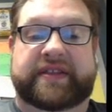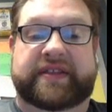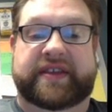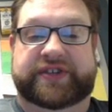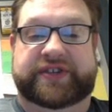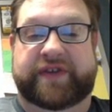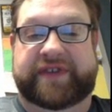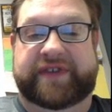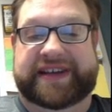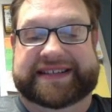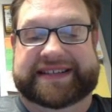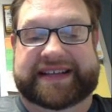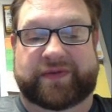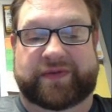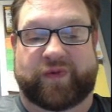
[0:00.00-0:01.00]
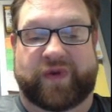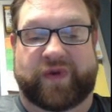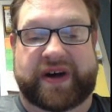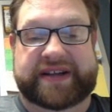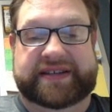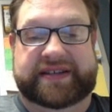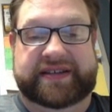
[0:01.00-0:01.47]
The Soviets didn't
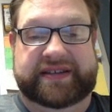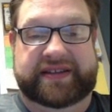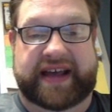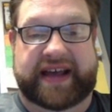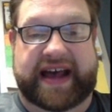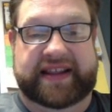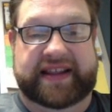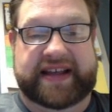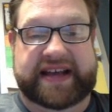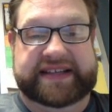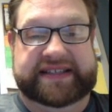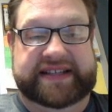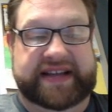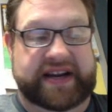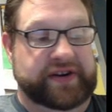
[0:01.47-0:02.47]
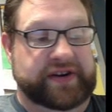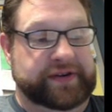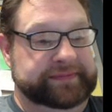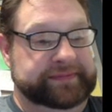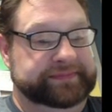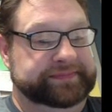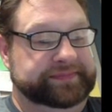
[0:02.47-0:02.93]
want the Allies
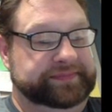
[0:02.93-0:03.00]
there,